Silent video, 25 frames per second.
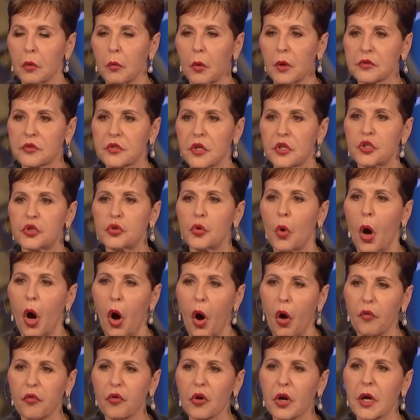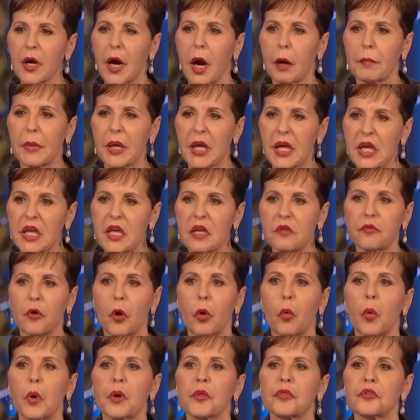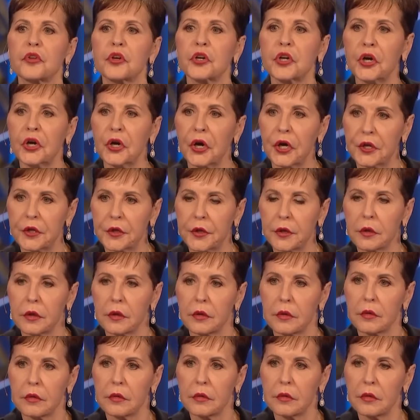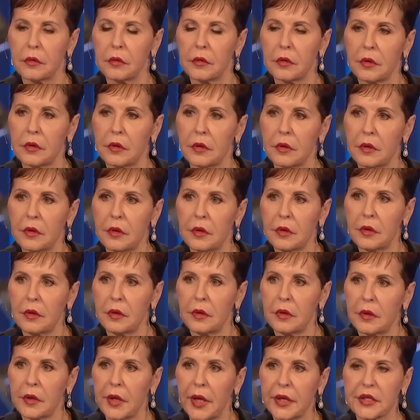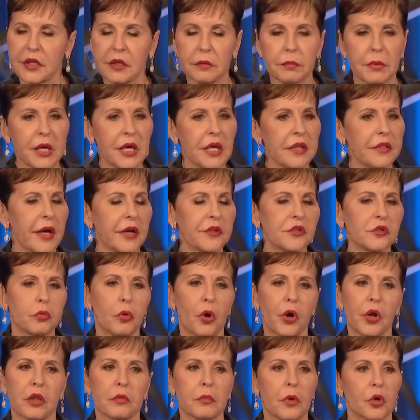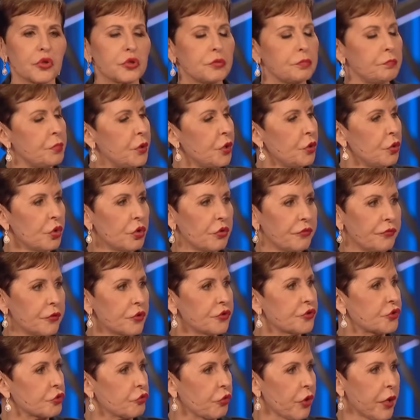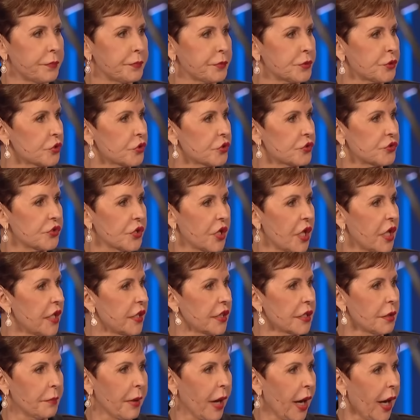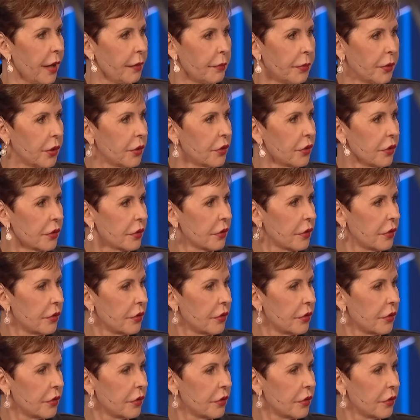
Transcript: 21 says, you overcome evil with good. And to me, that's one of the most beautiful scriptures in the Bible.